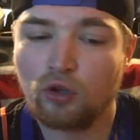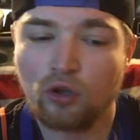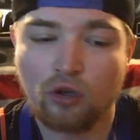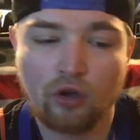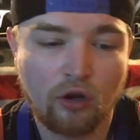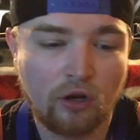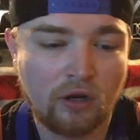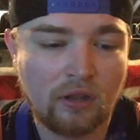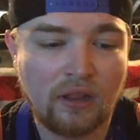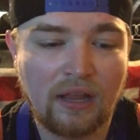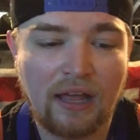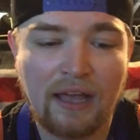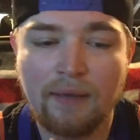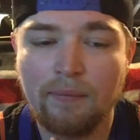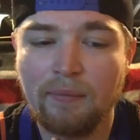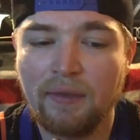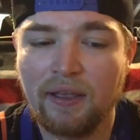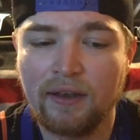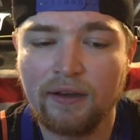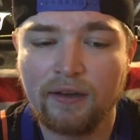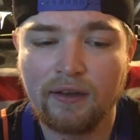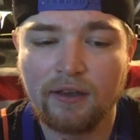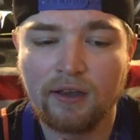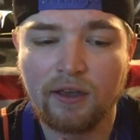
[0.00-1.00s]
Good light
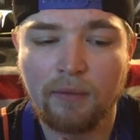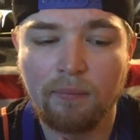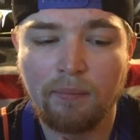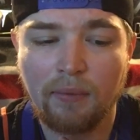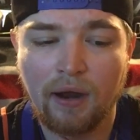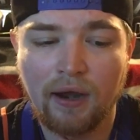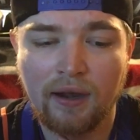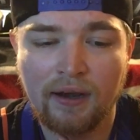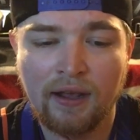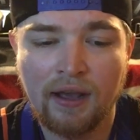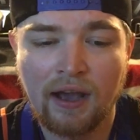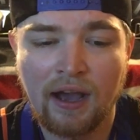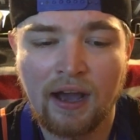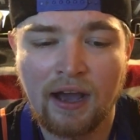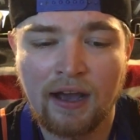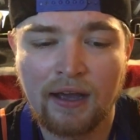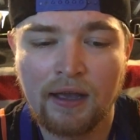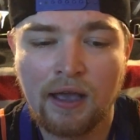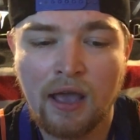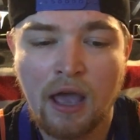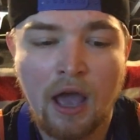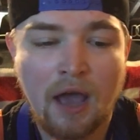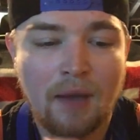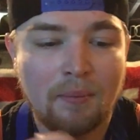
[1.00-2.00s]
indica body
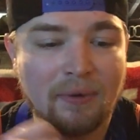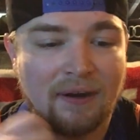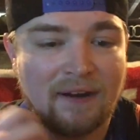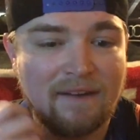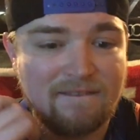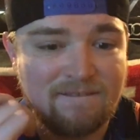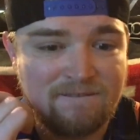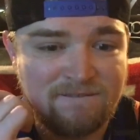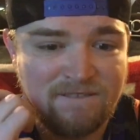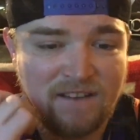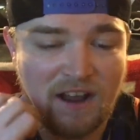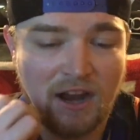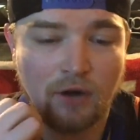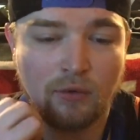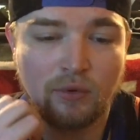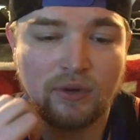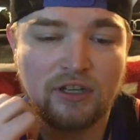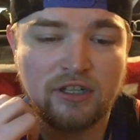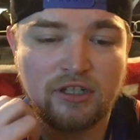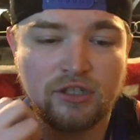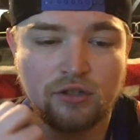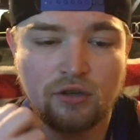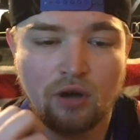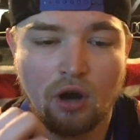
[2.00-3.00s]
high, but a
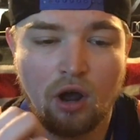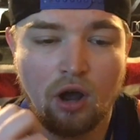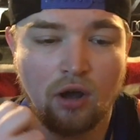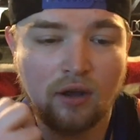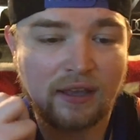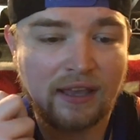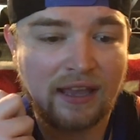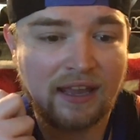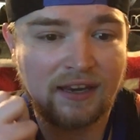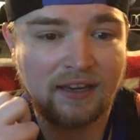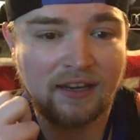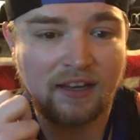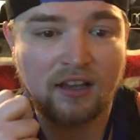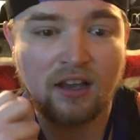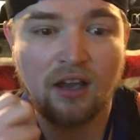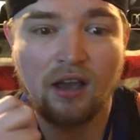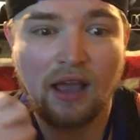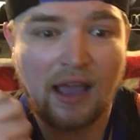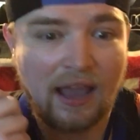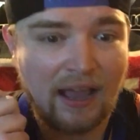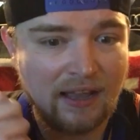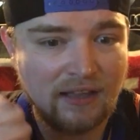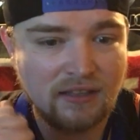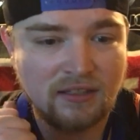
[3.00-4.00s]
very strong
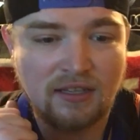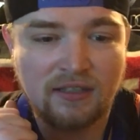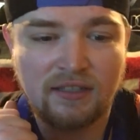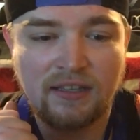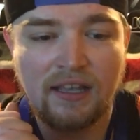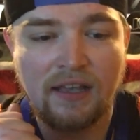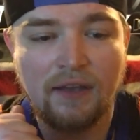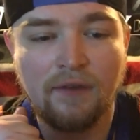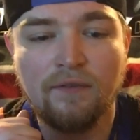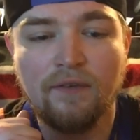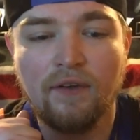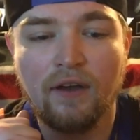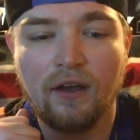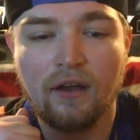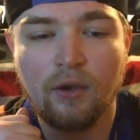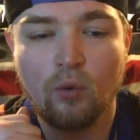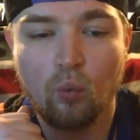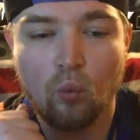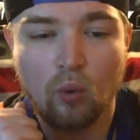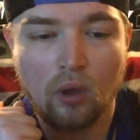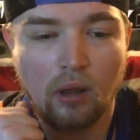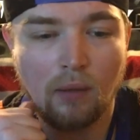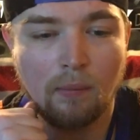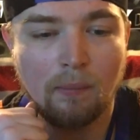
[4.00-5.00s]
indica and sativa,
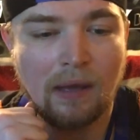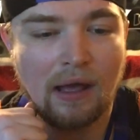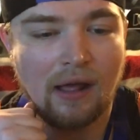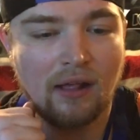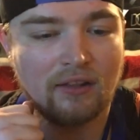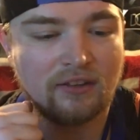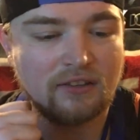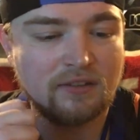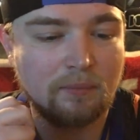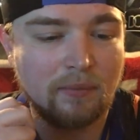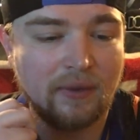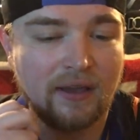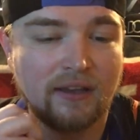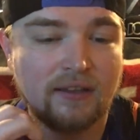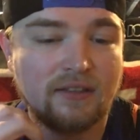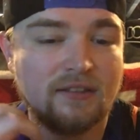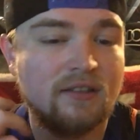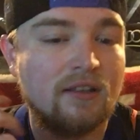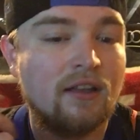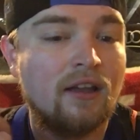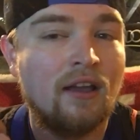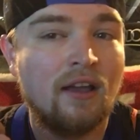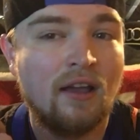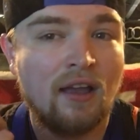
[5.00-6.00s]
well-balanced
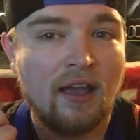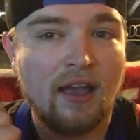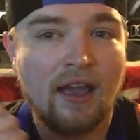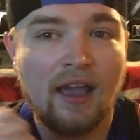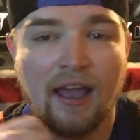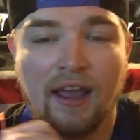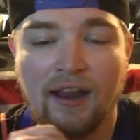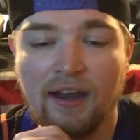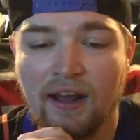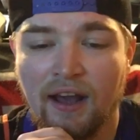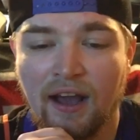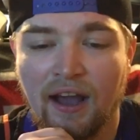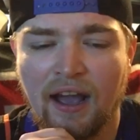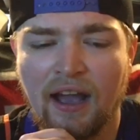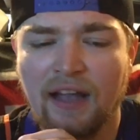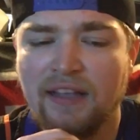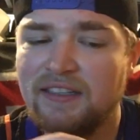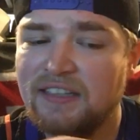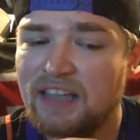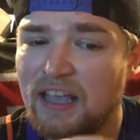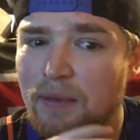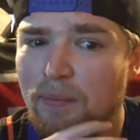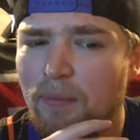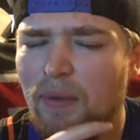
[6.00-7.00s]
mixed head high.
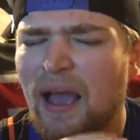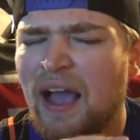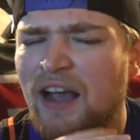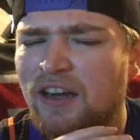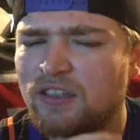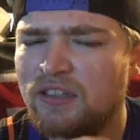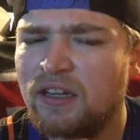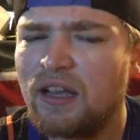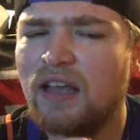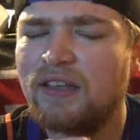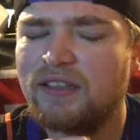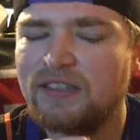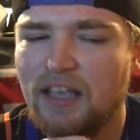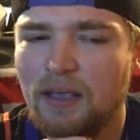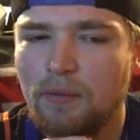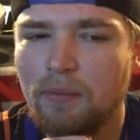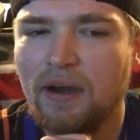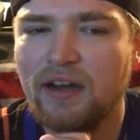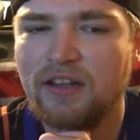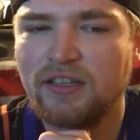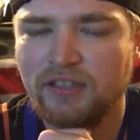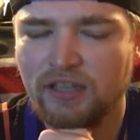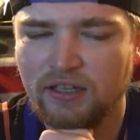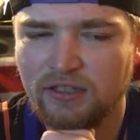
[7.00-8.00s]
I'd say
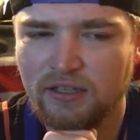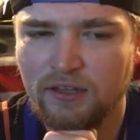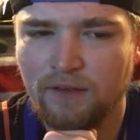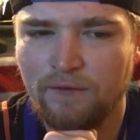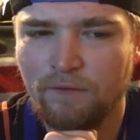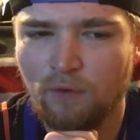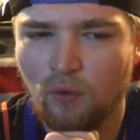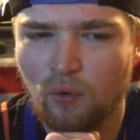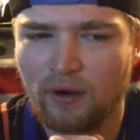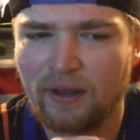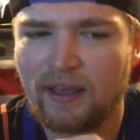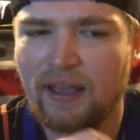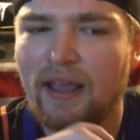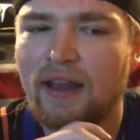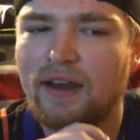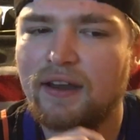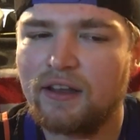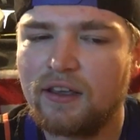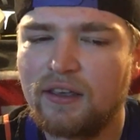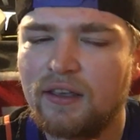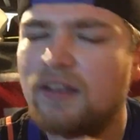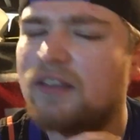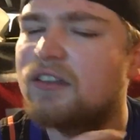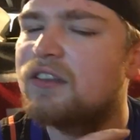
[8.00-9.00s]
about a 60-40.
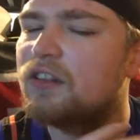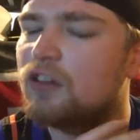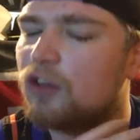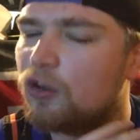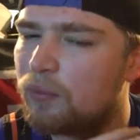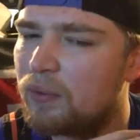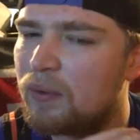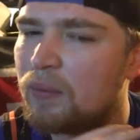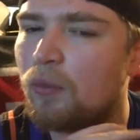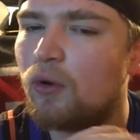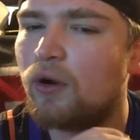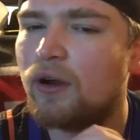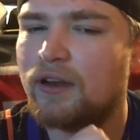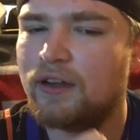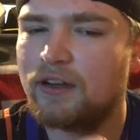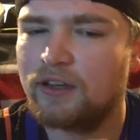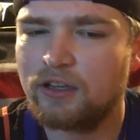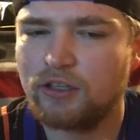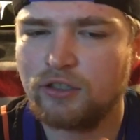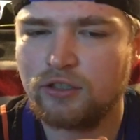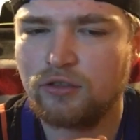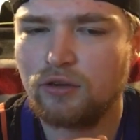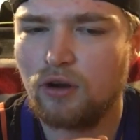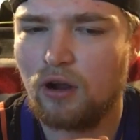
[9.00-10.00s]
Indica, it's a little bit more
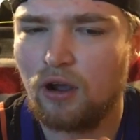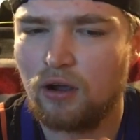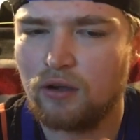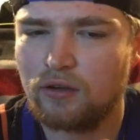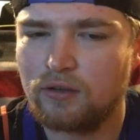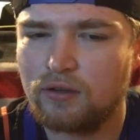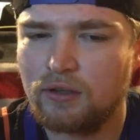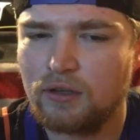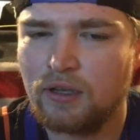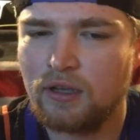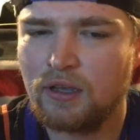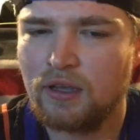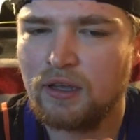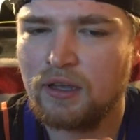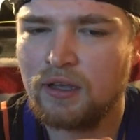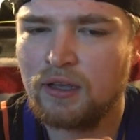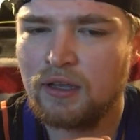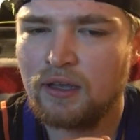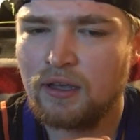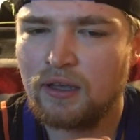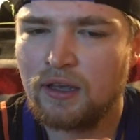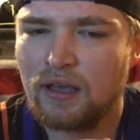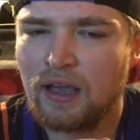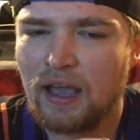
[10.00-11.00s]
indica strong
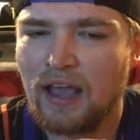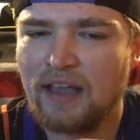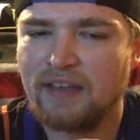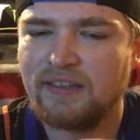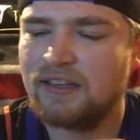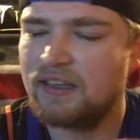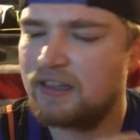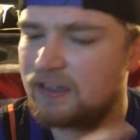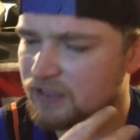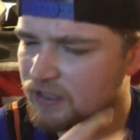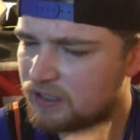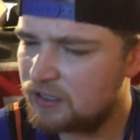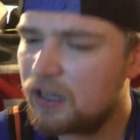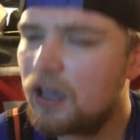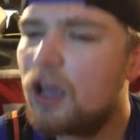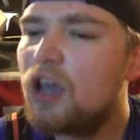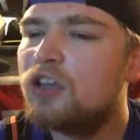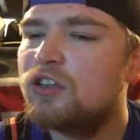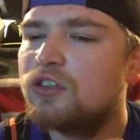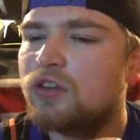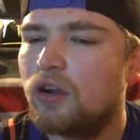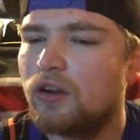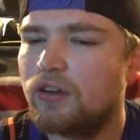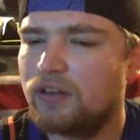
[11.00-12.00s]
as it's
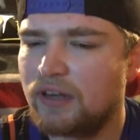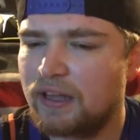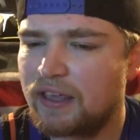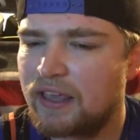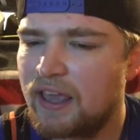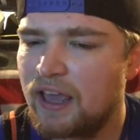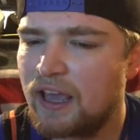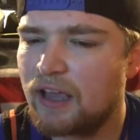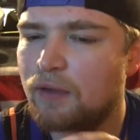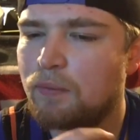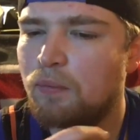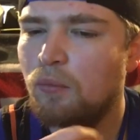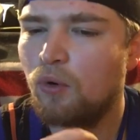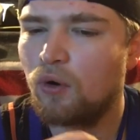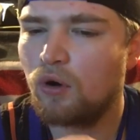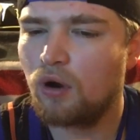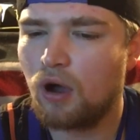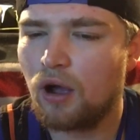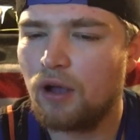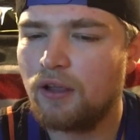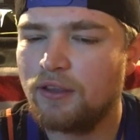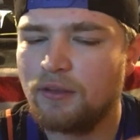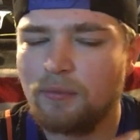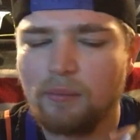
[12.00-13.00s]
starting to kick more
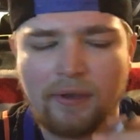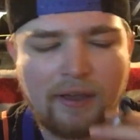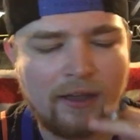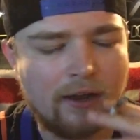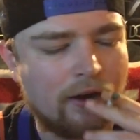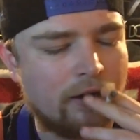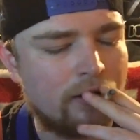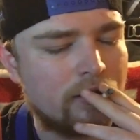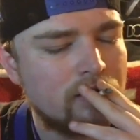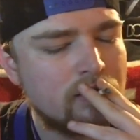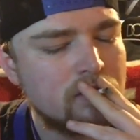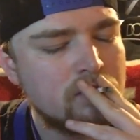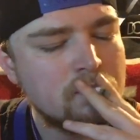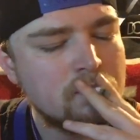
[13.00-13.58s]
onto me here.